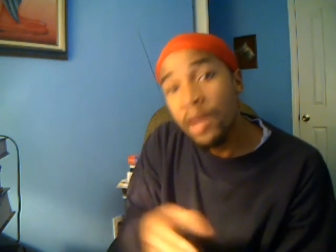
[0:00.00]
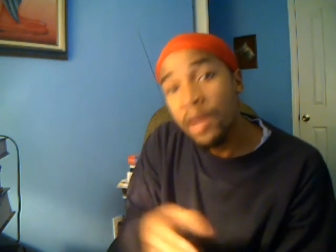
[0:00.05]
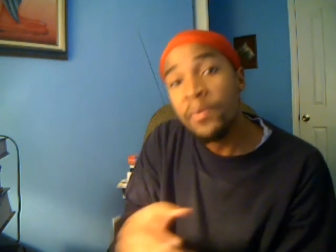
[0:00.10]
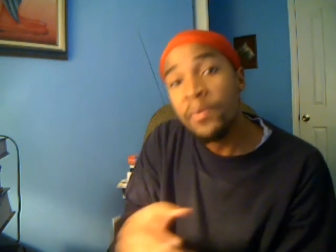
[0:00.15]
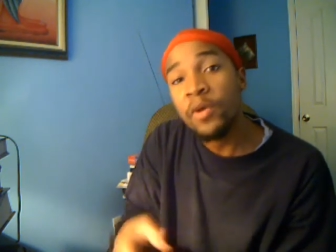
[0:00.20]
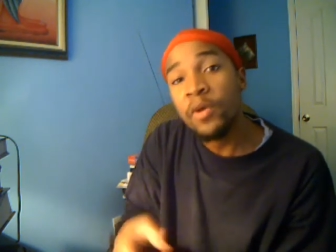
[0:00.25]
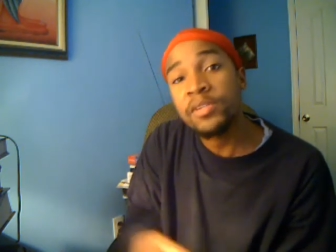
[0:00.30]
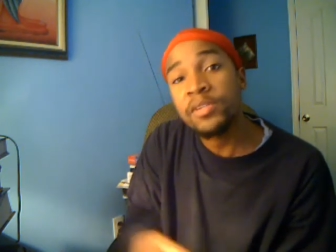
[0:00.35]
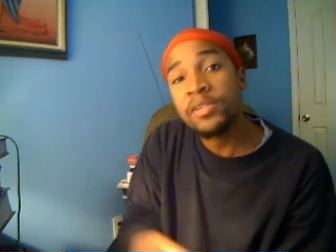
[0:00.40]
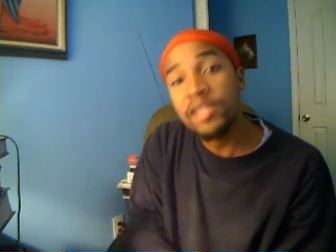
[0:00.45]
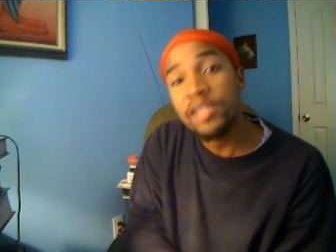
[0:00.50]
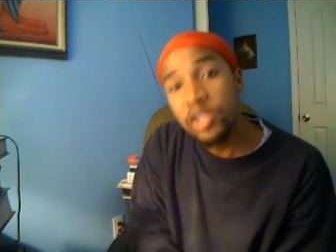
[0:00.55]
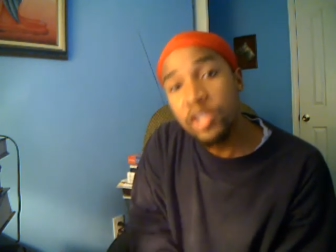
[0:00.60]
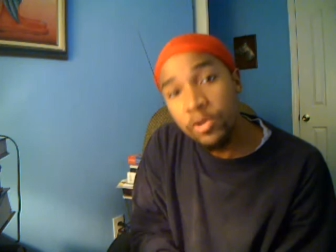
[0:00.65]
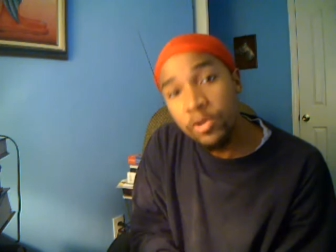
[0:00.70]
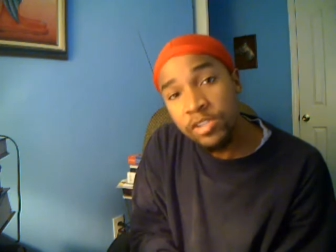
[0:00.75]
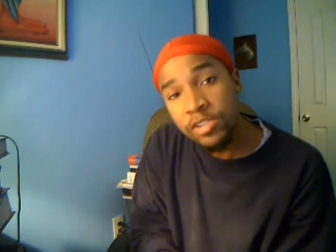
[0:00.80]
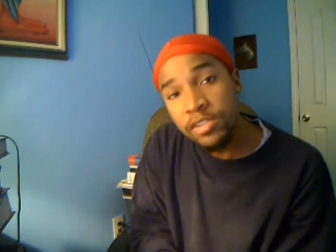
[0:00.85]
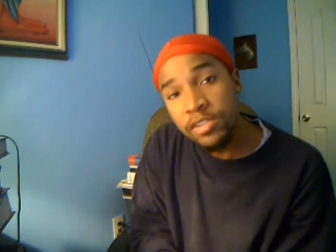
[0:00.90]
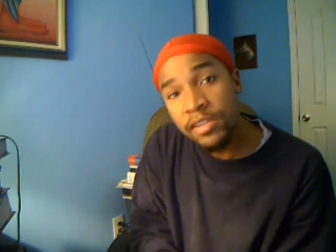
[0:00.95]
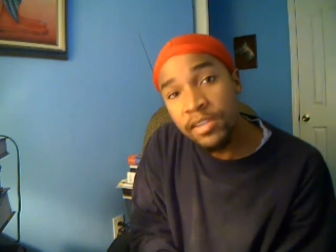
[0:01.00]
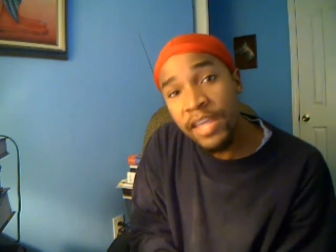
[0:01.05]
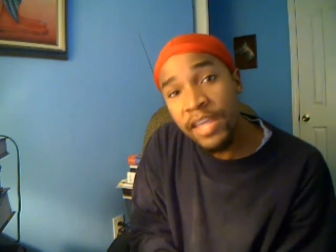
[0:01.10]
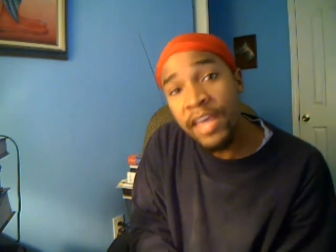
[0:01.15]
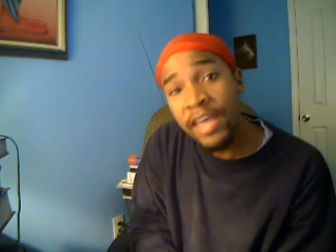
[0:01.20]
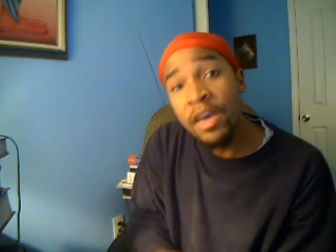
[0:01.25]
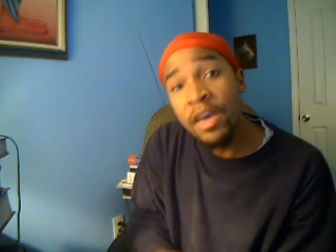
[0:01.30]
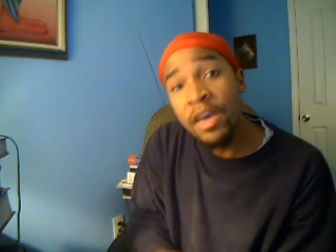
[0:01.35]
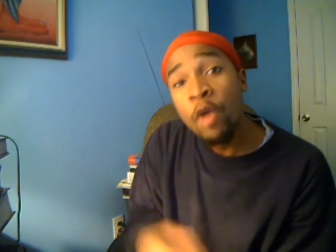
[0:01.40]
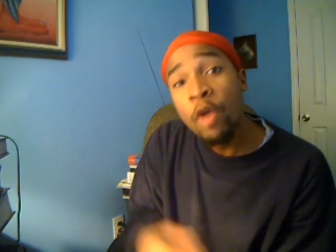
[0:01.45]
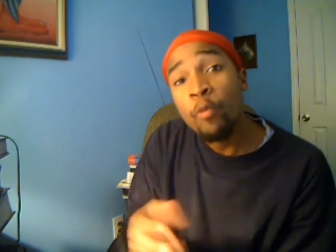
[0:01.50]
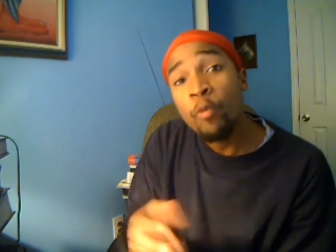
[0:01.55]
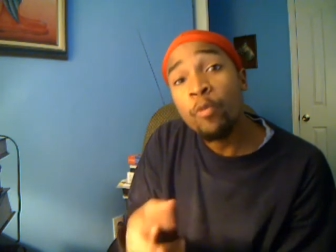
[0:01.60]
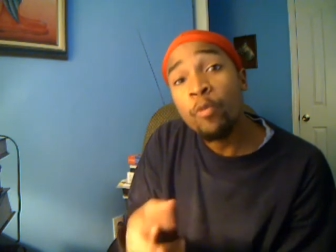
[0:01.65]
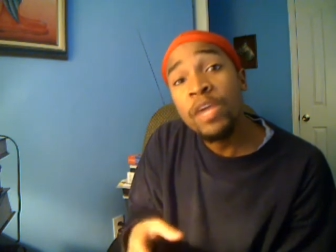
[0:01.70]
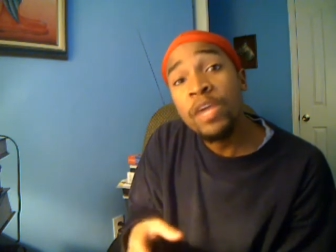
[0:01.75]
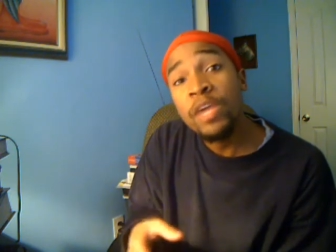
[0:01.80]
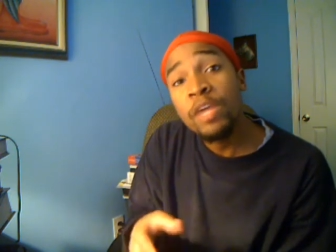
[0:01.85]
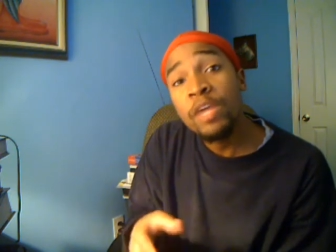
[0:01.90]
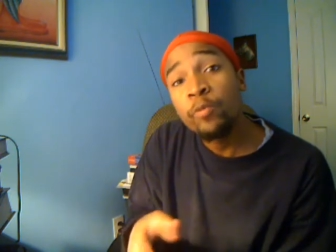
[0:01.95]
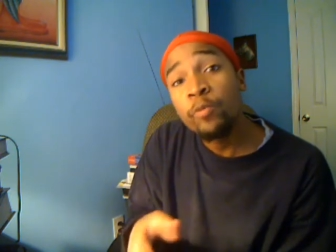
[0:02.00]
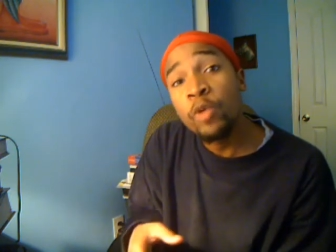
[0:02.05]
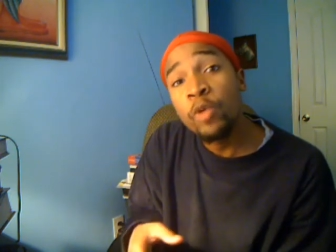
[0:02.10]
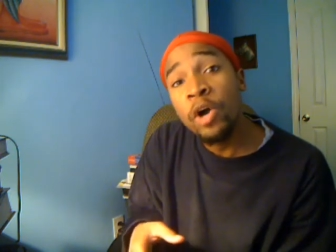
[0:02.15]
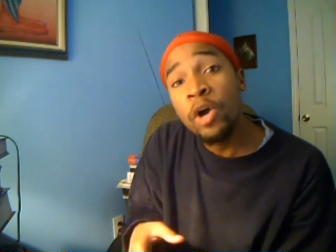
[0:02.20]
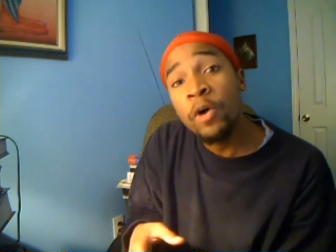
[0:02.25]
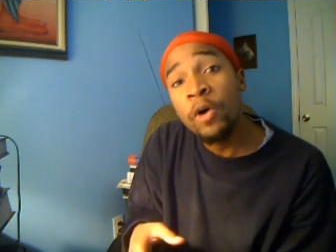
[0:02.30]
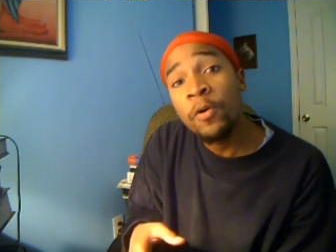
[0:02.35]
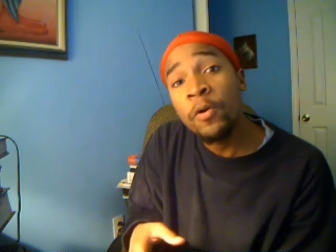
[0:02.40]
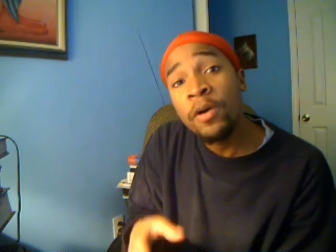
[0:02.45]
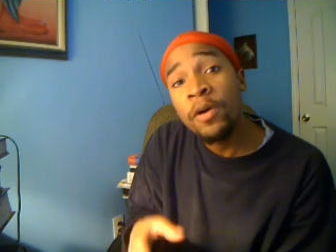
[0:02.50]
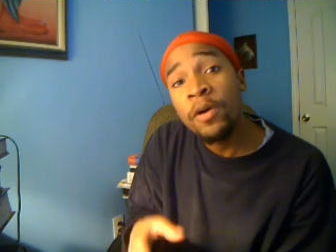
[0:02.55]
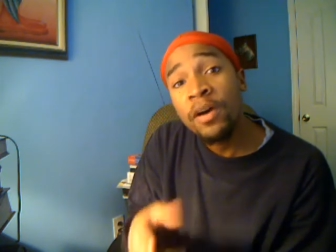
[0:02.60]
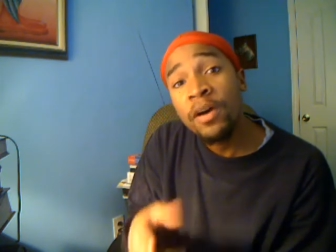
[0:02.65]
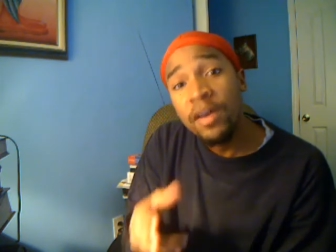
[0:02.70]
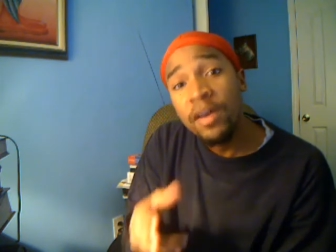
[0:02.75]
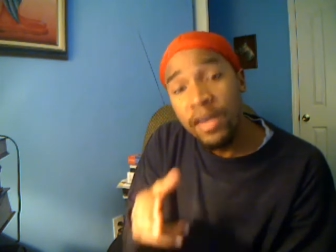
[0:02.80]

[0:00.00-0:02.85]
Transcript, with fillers: persecution and that we will